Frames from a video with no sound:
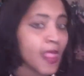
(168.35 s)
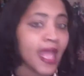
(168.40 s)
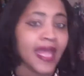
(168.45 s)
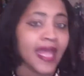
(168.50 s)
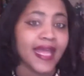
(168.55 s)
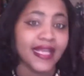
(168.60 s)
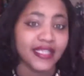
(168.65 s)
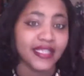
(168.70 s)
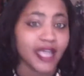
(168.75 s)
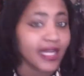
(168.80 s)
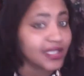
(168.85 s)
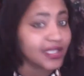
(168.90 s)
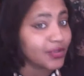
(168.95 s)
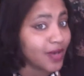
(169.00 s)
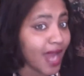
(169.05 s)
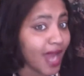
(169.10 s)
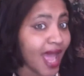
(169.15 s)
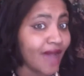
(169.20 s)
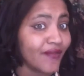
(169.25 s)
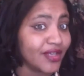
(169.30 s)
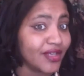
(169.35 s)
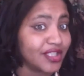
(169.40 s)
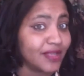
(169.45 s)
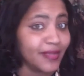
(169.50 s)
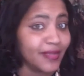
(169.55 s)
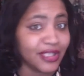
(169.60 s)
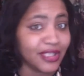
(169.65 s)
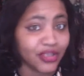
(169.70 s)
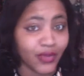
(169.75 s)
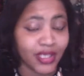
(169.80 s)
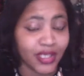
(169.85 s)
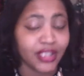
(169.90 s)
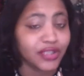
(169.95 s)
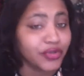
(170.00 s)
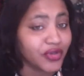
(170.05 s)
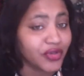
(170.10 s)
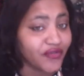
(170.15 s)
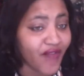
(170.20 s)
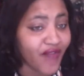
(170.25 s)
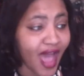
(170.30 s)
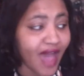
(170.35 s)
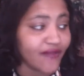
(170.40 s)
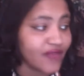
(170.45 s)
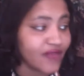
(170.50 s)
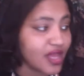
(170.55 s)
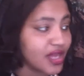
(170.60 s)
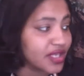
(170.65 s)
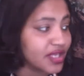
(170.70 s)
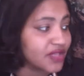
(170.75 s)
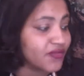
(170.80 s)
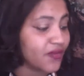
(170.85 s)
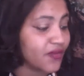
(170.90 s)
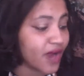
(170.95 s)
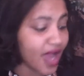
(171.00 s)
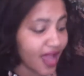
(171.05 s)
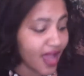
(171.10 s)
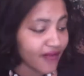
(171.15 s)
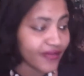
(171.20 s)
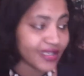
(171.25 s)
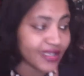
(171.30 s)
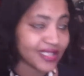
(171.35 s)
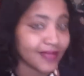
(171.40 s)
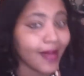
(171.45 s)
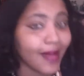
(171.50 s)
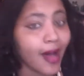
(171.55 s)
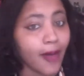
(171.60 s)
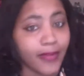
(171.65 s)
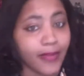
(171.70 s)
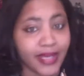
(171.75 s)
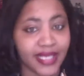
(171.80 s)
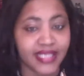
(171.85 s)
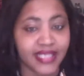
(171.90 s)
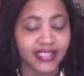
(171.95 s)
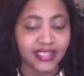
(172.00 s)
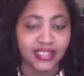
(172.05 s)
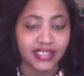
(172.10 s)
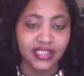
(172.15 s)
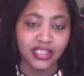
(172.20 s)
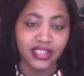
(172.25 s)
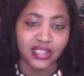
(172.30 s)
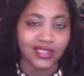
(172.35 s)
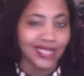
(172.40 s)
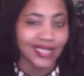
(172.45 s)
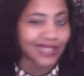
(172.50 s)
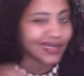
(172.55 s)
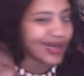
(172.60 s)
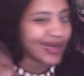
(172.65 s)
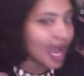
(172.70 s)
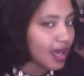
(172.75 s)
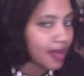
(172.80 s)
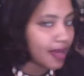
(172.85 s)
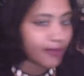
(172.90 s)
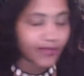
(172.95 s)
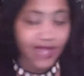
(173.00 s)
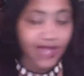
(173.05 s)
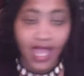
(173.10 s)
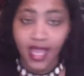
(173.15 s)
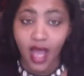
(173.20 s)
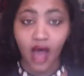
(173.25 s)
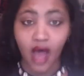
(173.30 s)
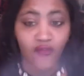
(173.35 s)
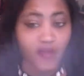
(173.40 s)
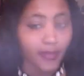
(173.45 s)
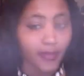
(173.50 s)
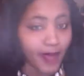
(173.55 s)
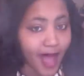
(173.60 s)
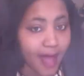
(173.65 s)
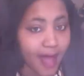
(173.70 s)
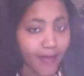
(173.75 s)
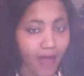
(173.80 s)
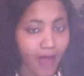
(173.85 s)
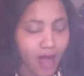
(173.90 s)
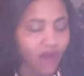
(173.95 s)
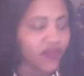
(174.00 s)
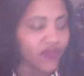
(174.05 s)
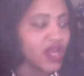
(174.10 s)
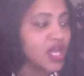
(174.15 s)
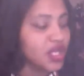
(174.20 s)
it takes on average in between 2 to 5 years for every small business to just like take off and pop off.